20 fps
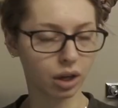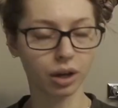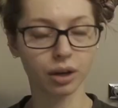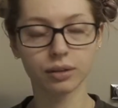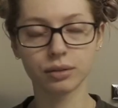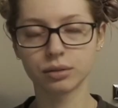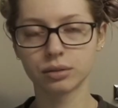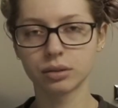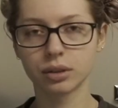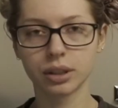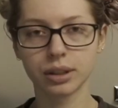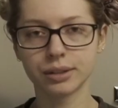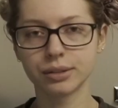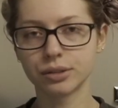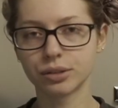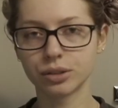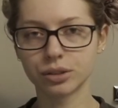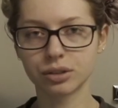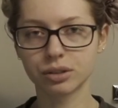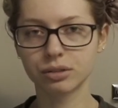Oh, it's
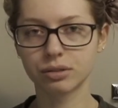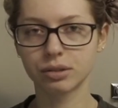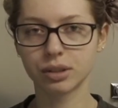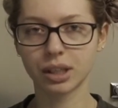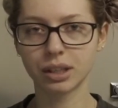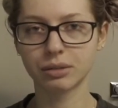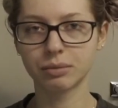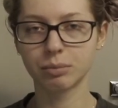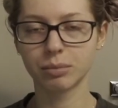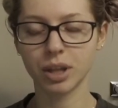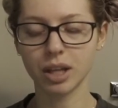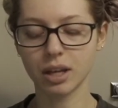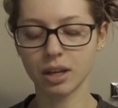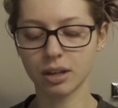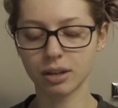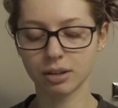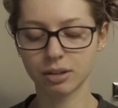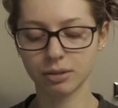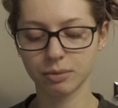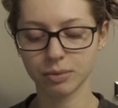just that the
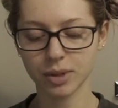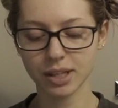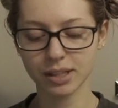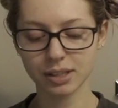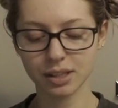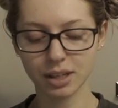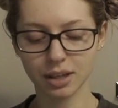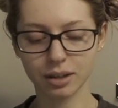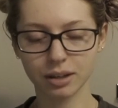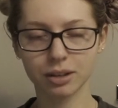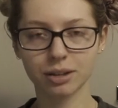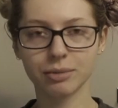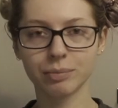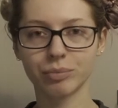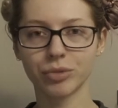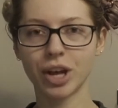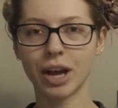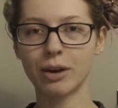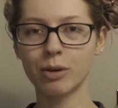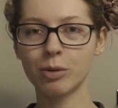end. That's the end.
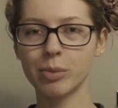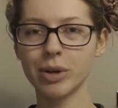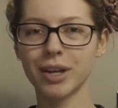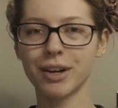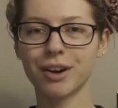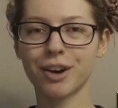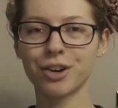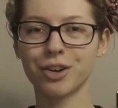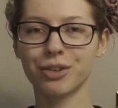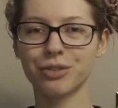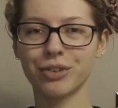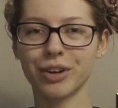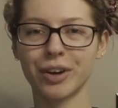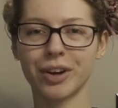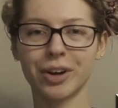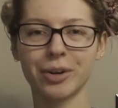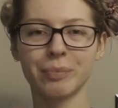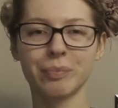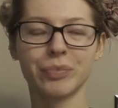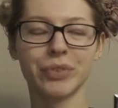I will be at Auto
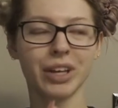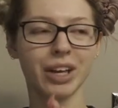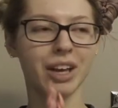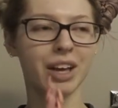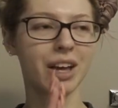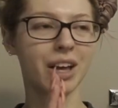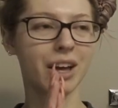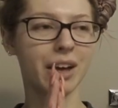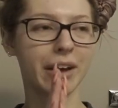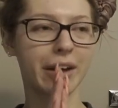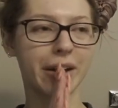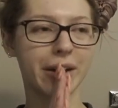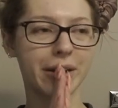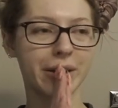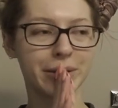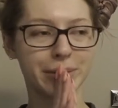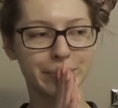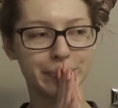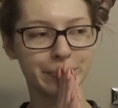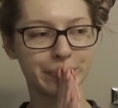Fair.
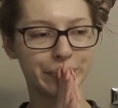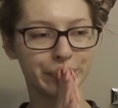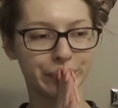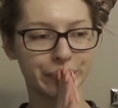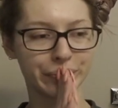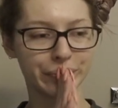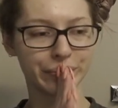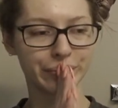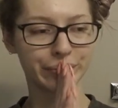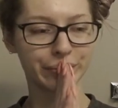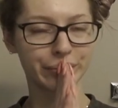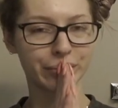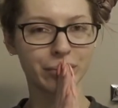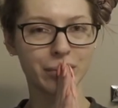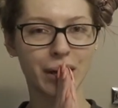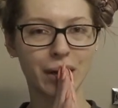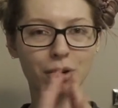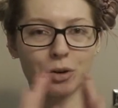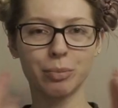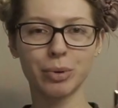Um,
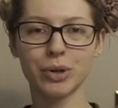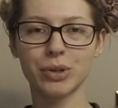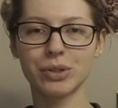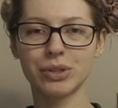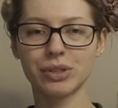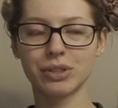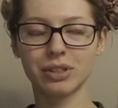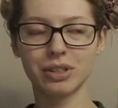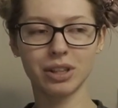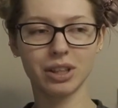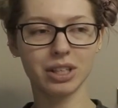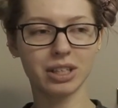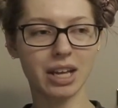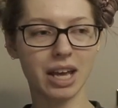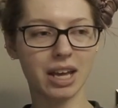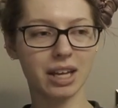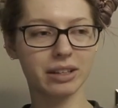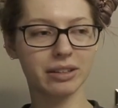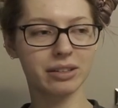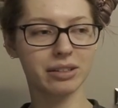I will post the
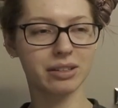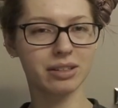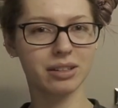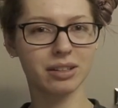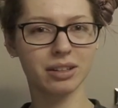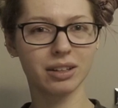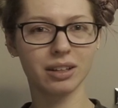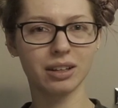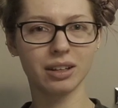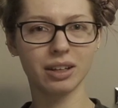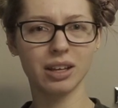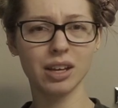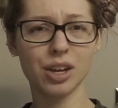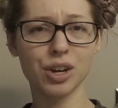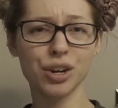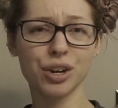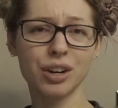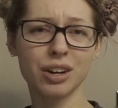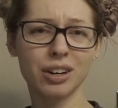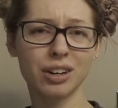dates
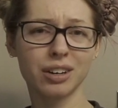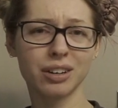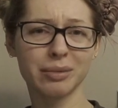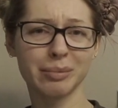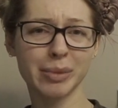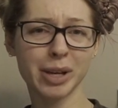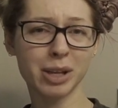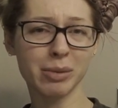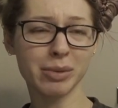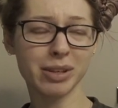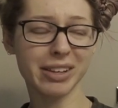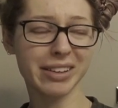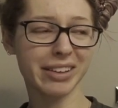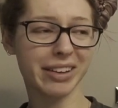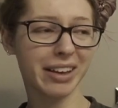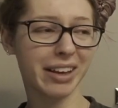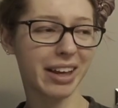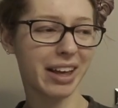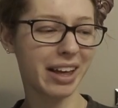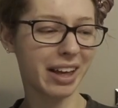here, maybe.
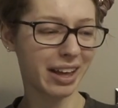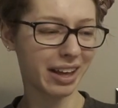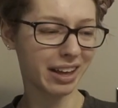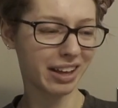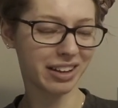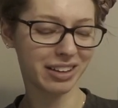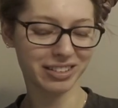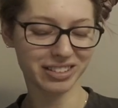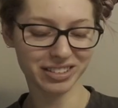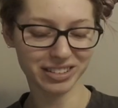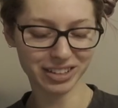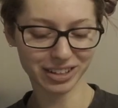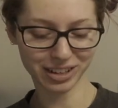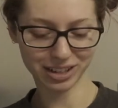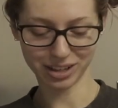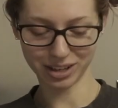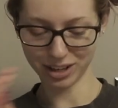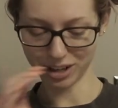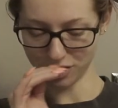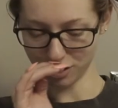And
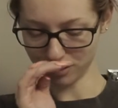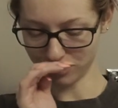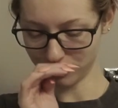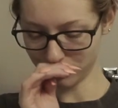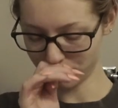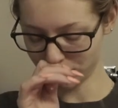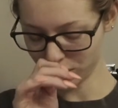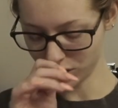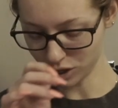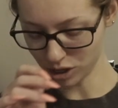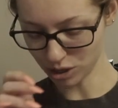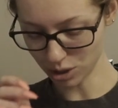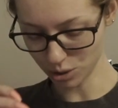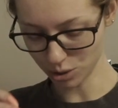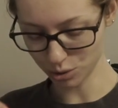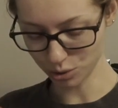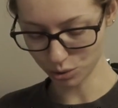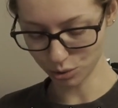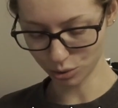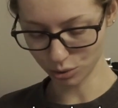if
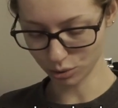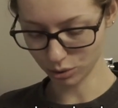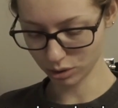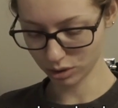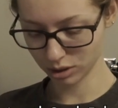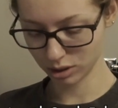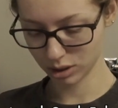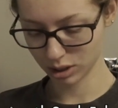you